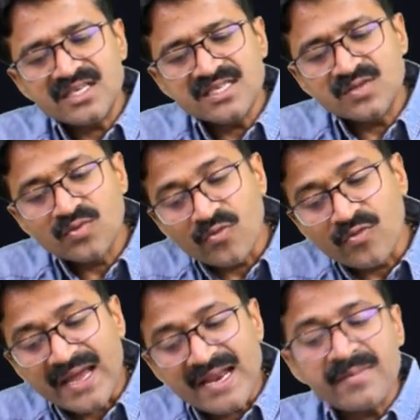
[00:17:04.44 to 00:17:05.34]
is
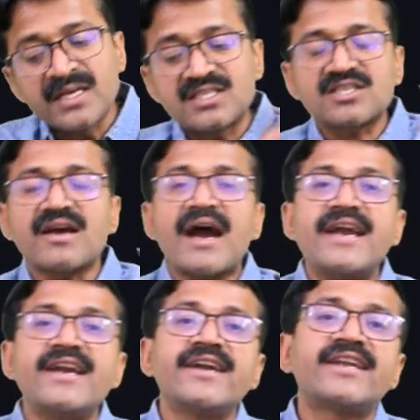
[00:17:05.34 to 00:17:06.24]
very much
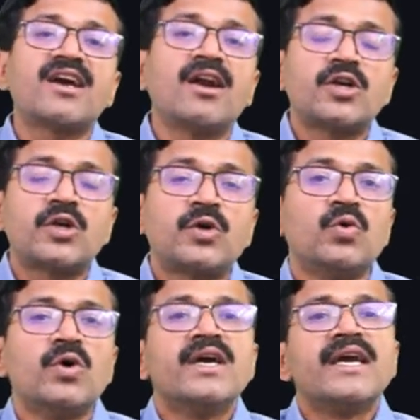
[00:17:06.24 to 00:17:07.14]
identical to
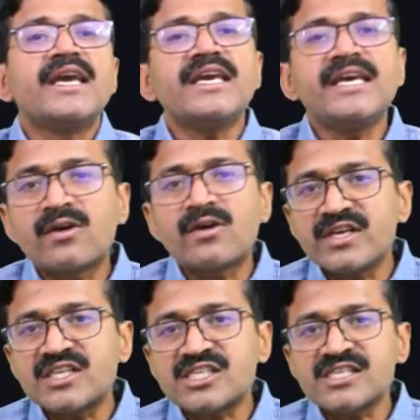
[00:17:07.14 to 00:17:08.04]

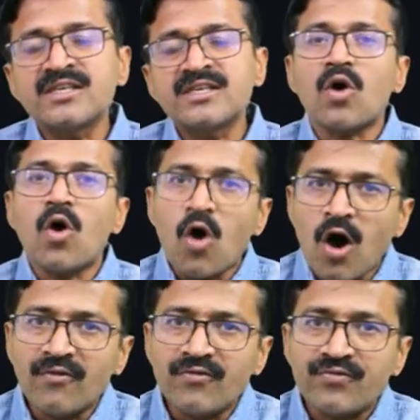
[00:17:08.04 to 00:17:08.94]
equation
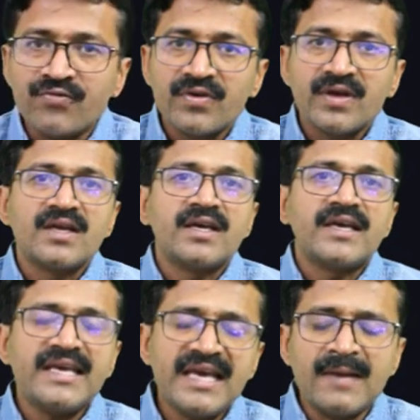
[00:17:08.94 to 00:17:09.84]
of
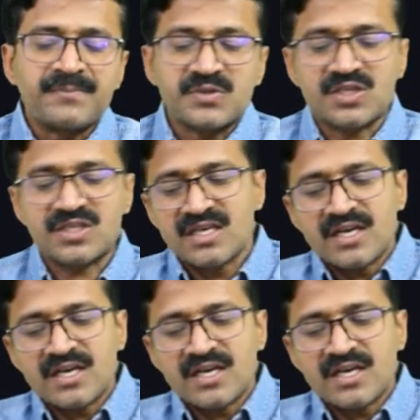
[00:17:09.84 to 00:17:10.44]
ellipse.